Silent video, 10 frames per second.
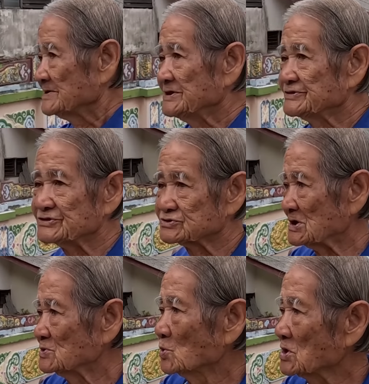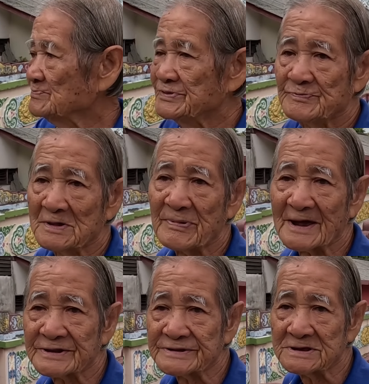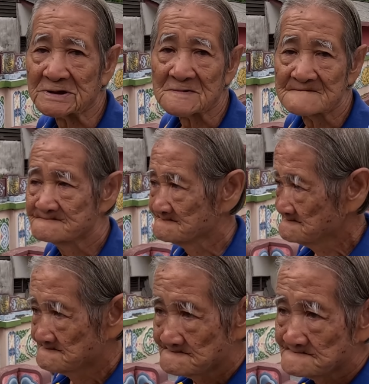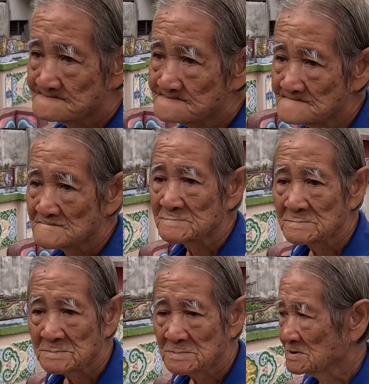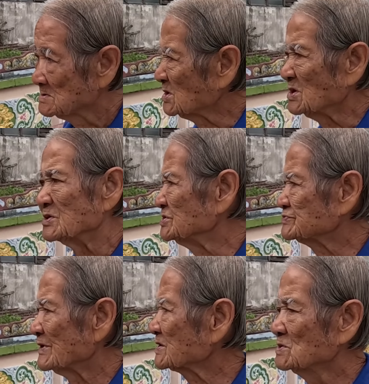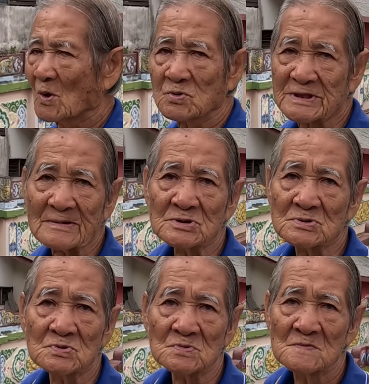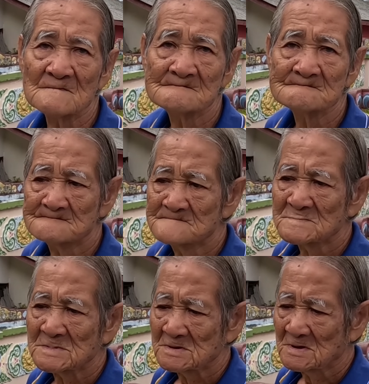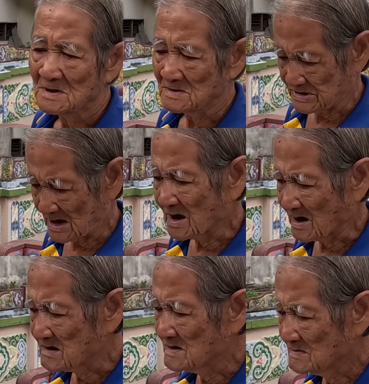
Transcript: this is the local people buried here. From what years? It is very long time ago. Hundreds of years ago? Yeah.